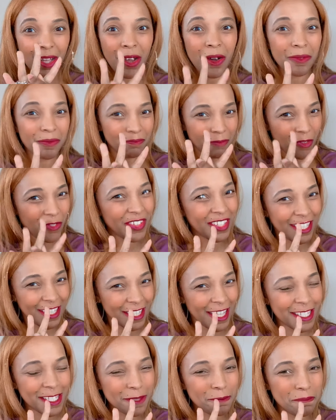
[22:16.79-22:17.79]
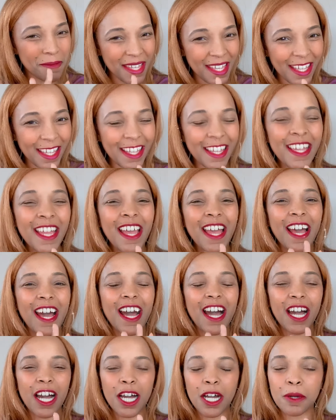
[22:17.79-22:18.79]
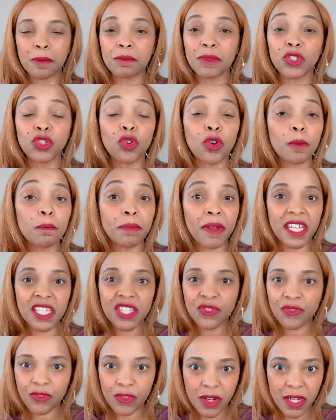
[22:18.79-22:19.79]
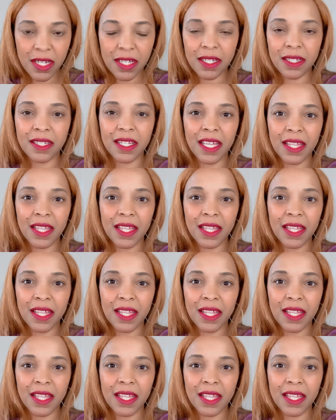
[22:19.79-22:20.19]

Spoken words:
Hopefully that's me, your best friend.